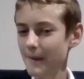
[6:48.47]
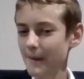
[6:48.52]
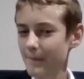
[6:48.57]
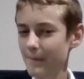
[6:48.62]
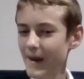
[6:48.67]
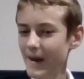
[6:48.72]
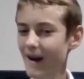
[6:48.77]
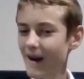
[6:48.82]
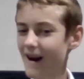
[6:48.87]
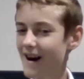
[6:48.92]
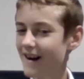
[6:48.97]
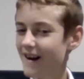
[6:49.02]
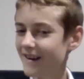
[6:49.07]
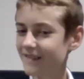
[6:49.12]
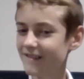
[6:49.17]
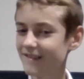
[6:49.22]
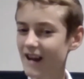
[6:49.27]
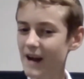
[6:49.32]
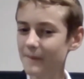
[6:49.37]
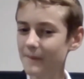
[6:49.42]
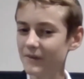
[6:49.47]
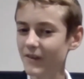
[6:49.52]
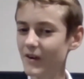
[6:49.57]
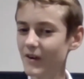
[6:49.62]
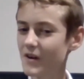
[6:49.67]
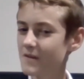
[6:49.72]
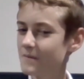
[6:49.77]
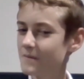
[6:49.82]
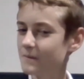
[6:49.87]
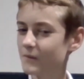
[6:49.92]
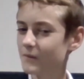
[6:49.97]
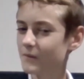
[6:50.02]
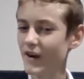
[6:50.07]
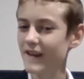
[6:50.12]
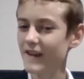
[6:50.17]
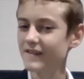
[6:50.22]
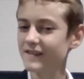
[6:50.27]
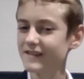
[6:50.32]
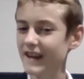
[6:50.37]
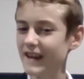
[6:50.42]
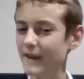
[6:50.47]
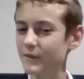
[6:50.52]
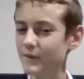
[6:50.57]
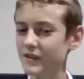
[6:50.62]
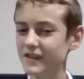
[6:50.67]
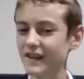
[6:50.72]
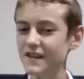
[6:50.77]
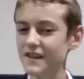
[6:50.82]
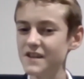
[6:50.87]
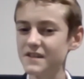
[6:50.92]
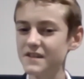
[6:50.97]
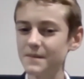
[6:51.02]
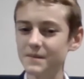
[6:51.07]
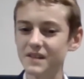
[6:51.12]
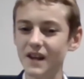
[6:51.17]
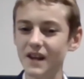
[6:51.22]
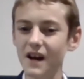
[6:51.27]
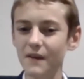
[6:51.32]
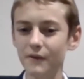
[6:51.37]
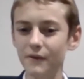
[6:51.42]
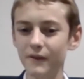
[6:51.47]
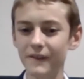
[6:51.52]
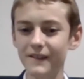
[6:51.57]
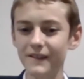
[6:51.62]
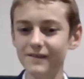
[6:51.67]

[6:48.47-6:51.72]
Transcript: be a bit hard at times though. Friends ever send you some stuff?